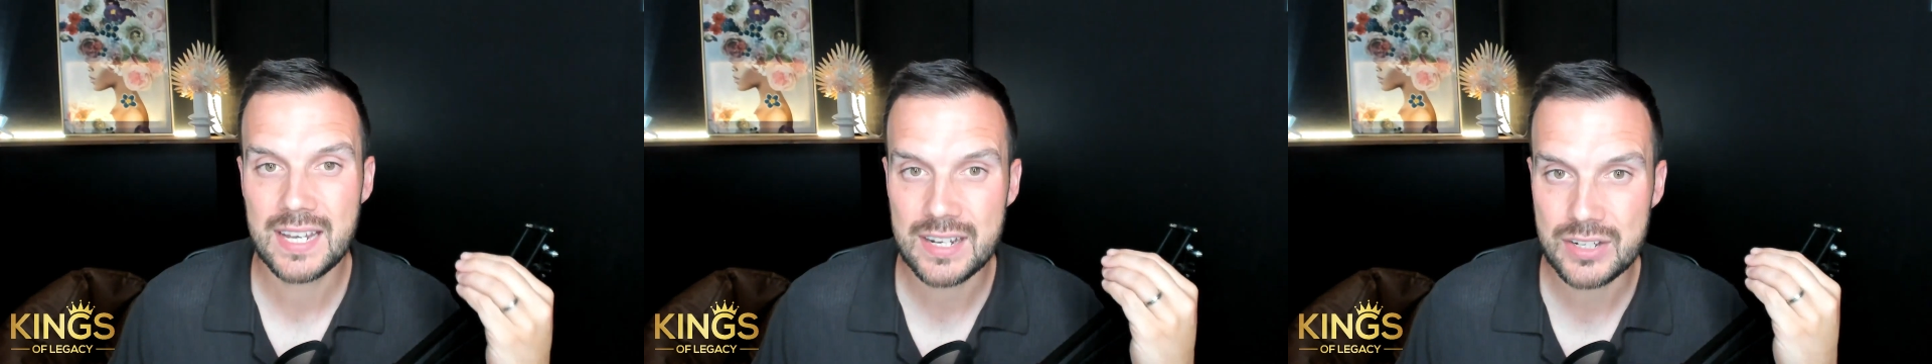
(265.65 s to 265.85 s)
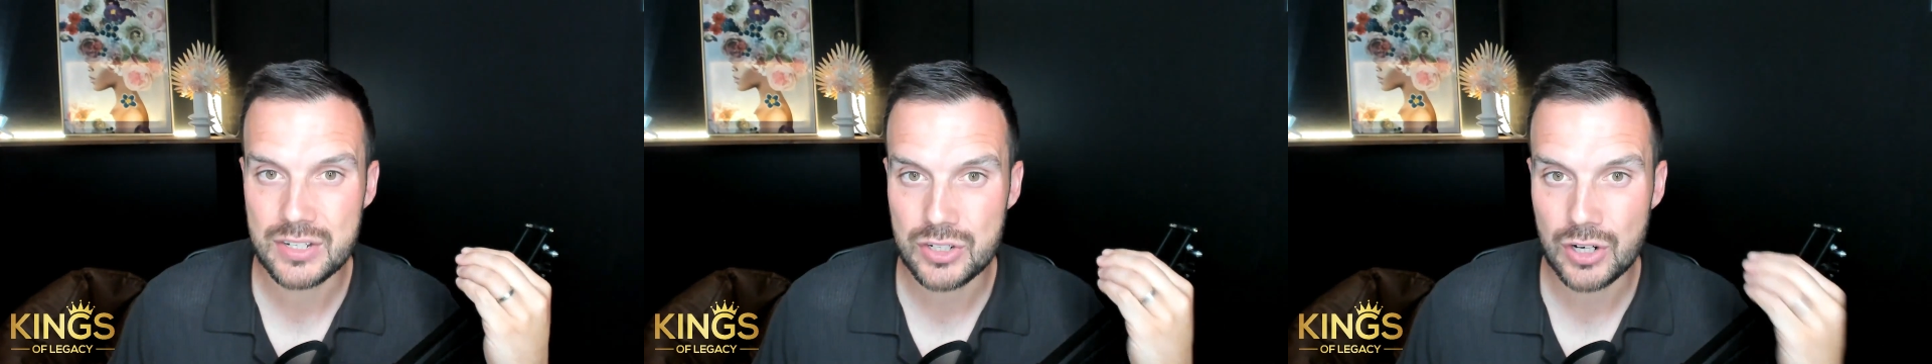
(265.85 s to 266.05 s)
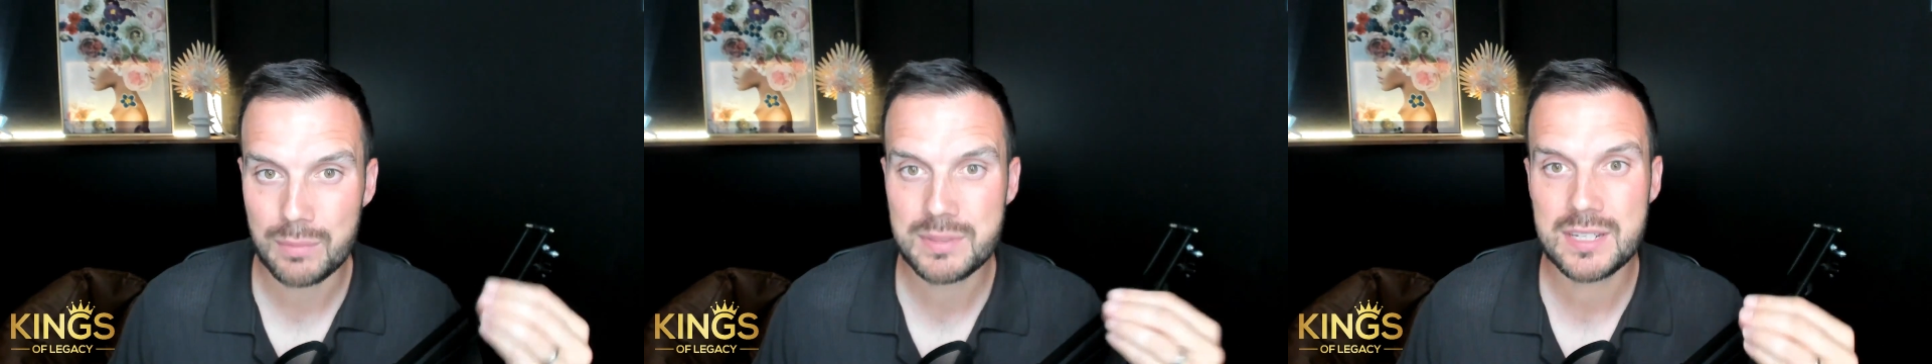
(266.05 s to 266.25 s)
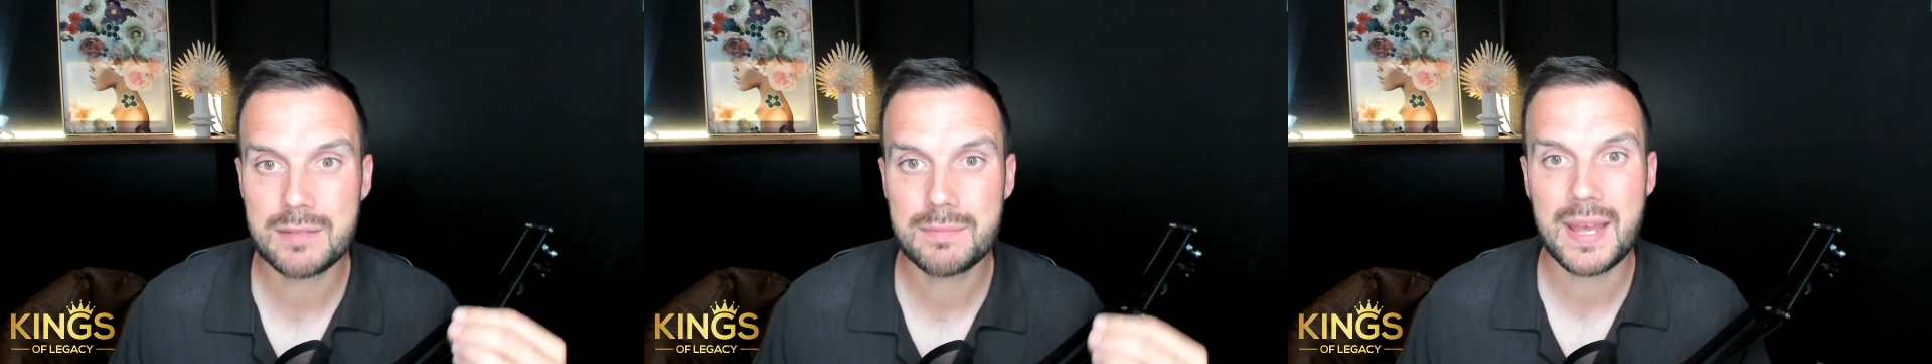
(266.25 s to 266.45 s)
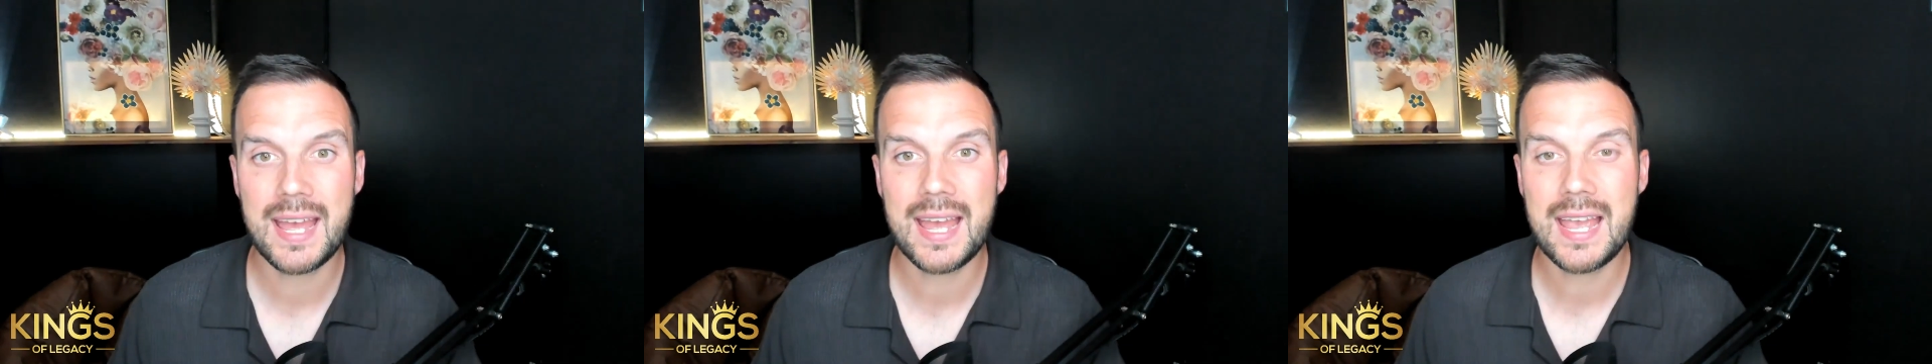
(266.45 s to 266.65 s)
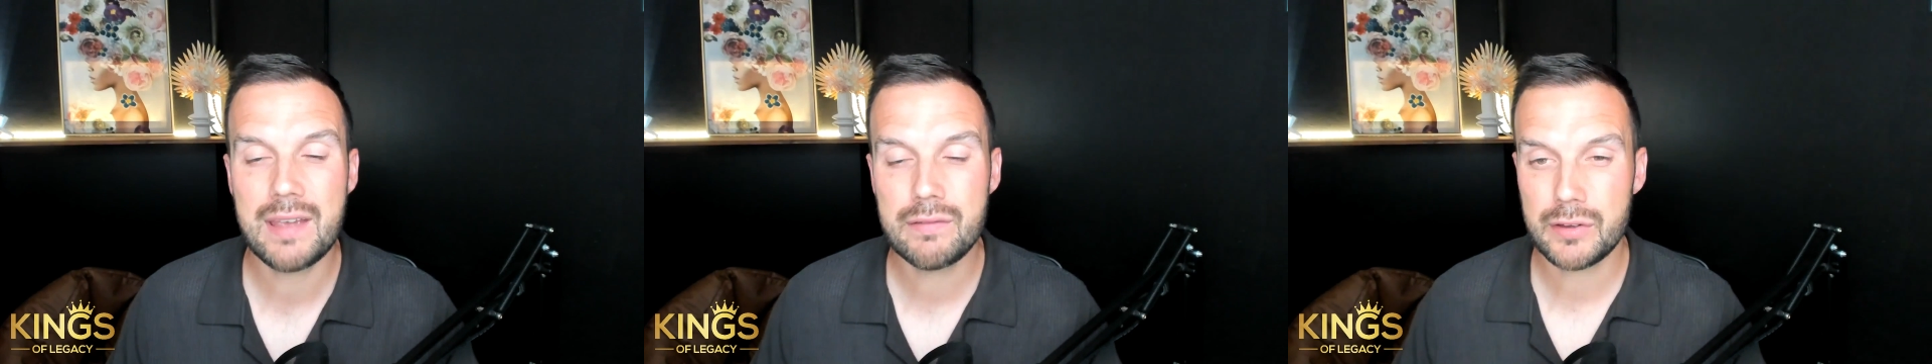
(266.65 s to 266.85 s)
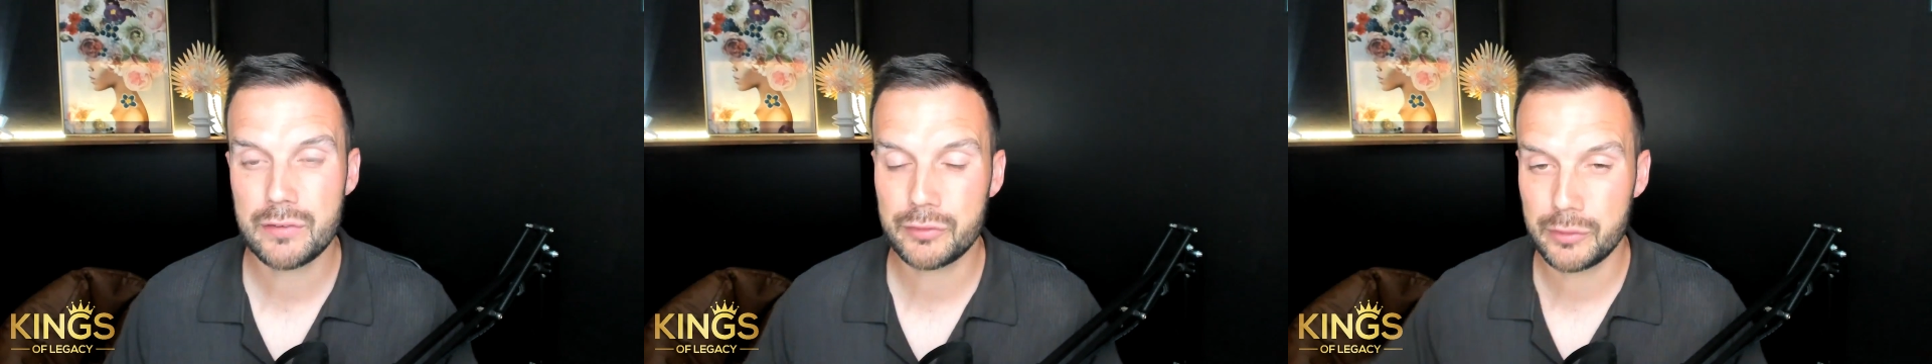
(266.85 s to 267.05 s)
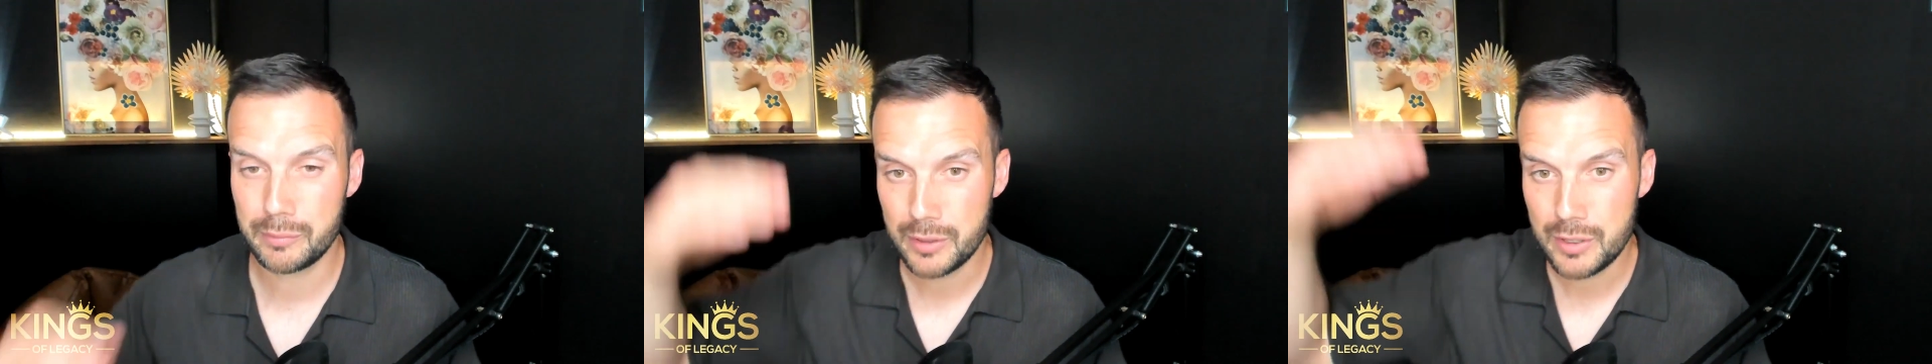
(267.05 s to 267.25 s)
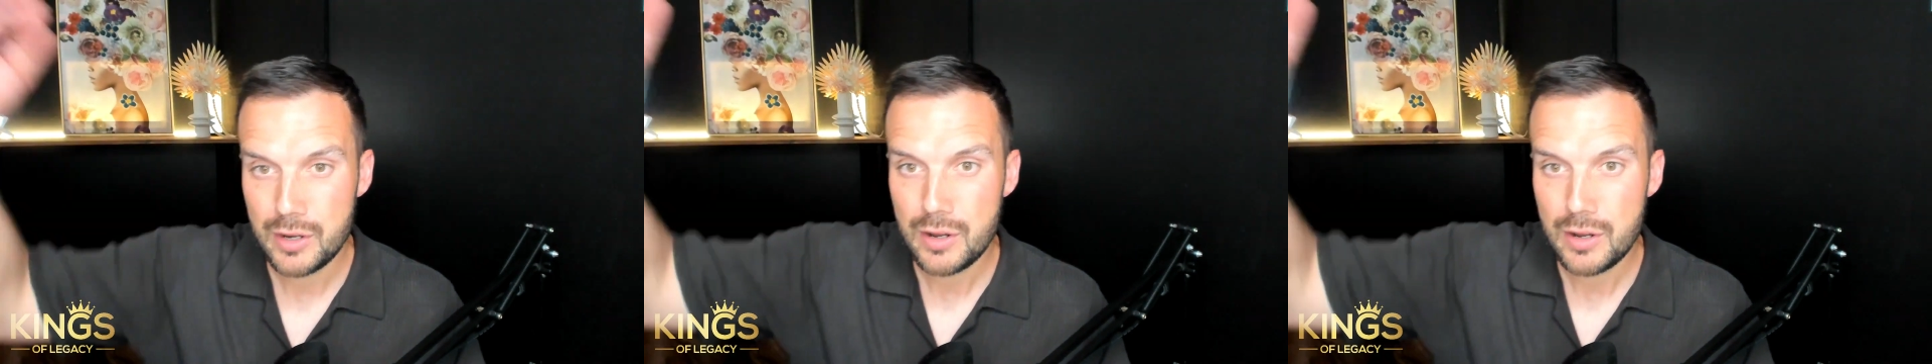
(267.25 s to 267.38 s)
adopted behavior from